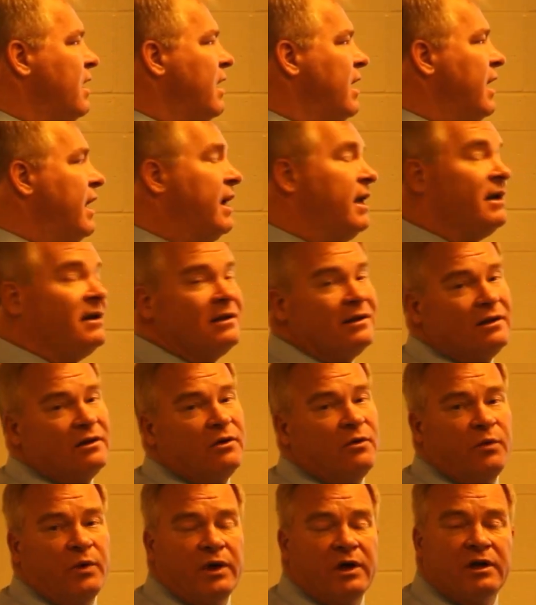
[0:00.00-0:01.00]
And
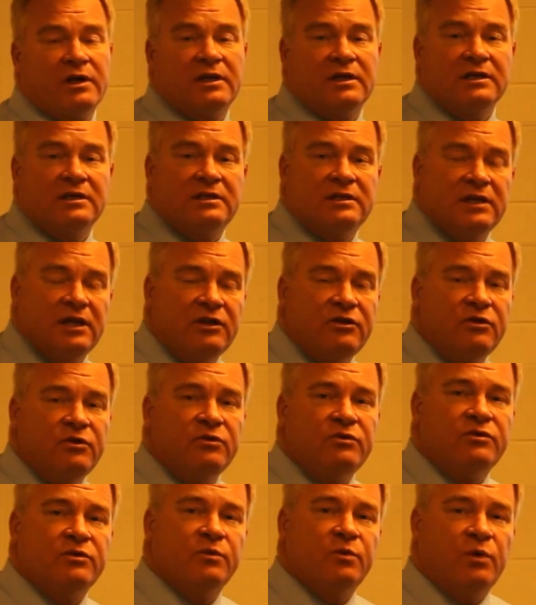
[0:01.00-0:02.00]
we
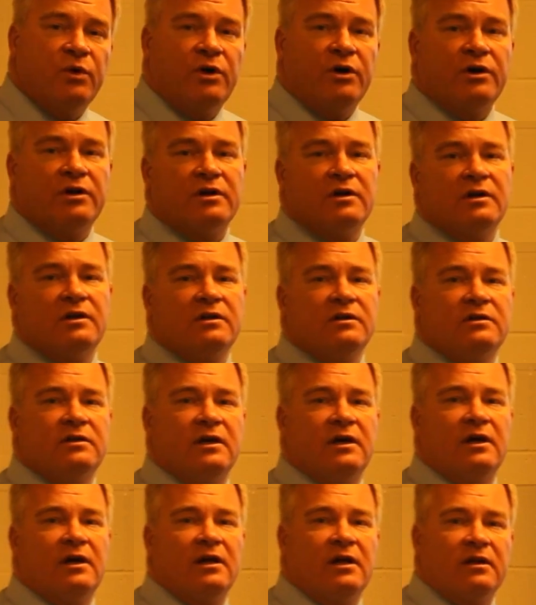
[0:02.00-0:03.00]
continue to work to
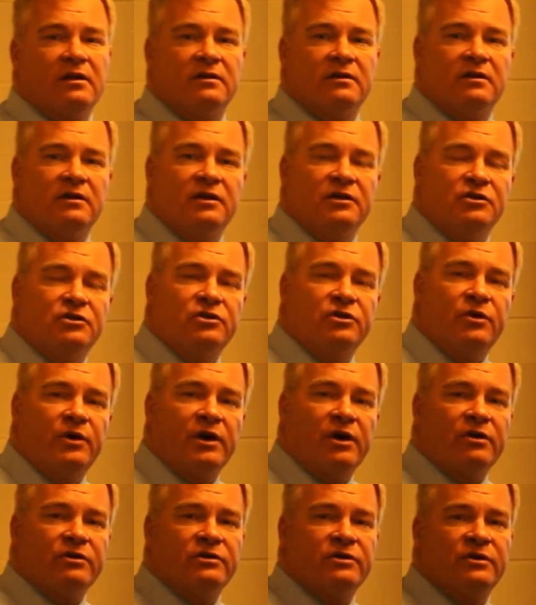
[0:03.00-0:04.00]
uh,
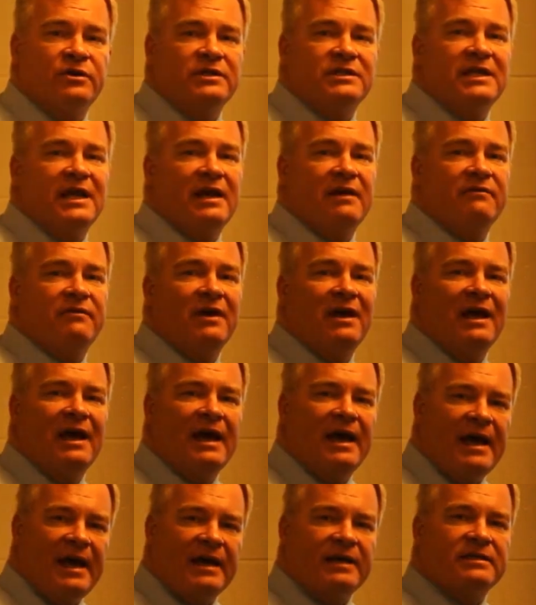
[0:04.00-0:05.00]
ensuring our students have
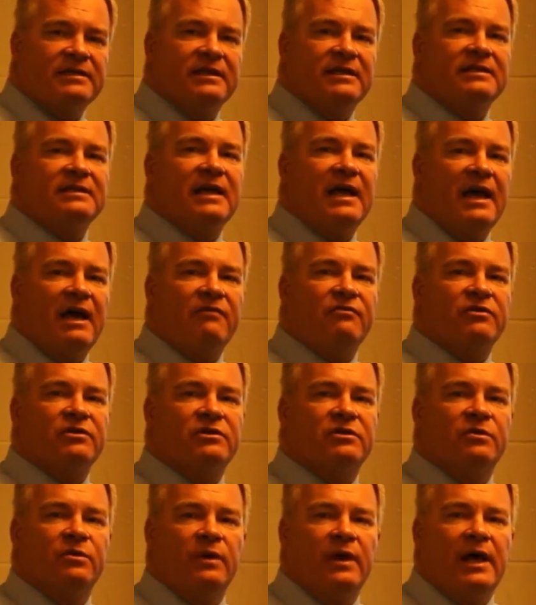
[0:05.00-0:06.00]
access after
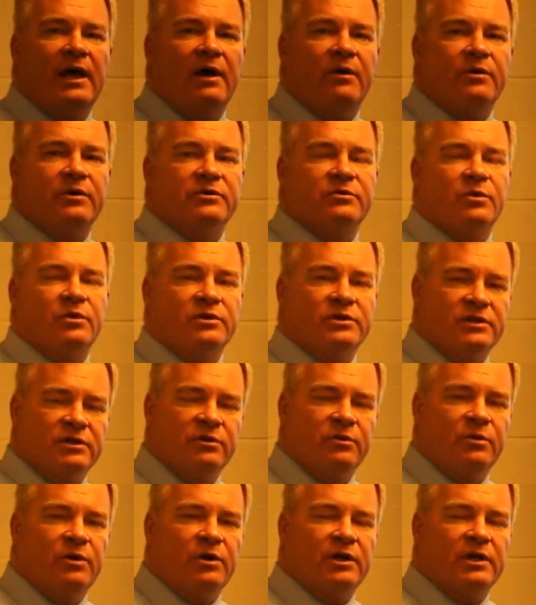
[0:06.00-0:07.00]
school hours. We're
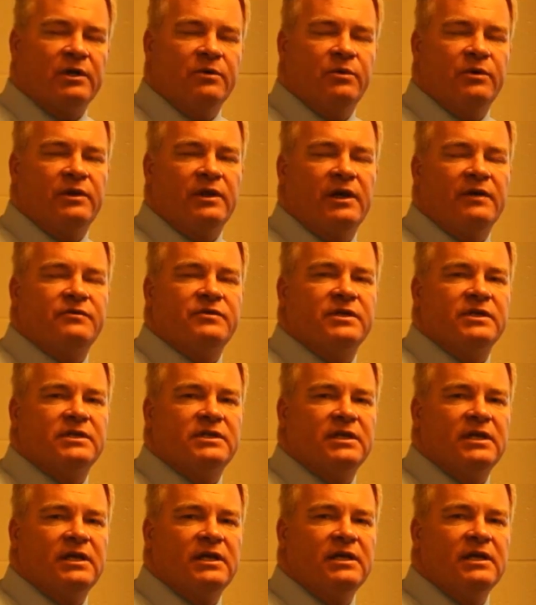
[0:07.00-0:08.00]
still working with the
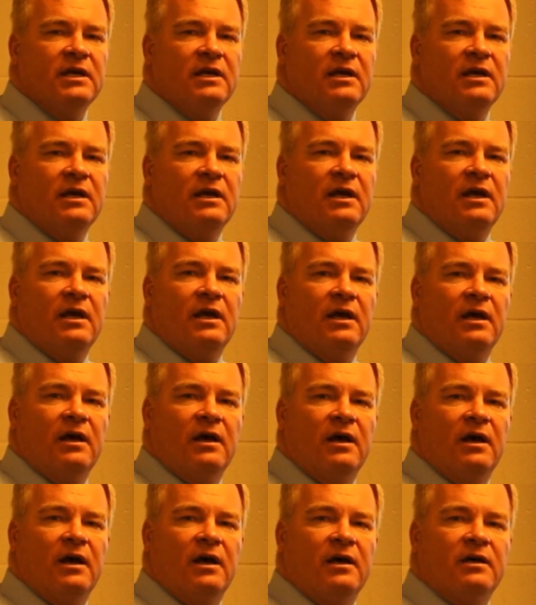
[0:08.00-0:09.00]
FCC
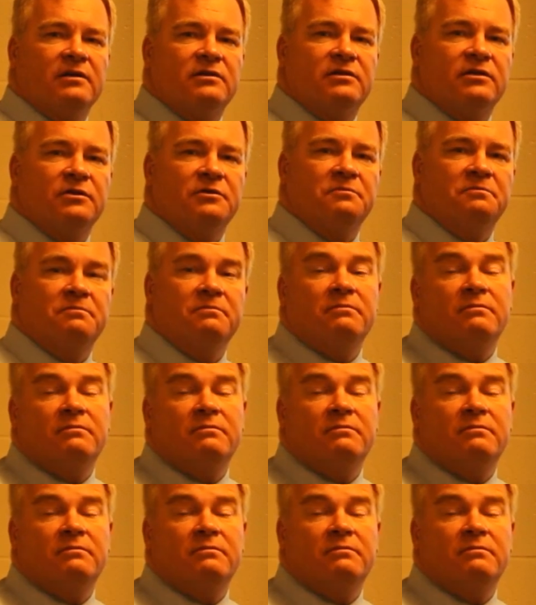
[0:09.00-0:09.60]
uh, to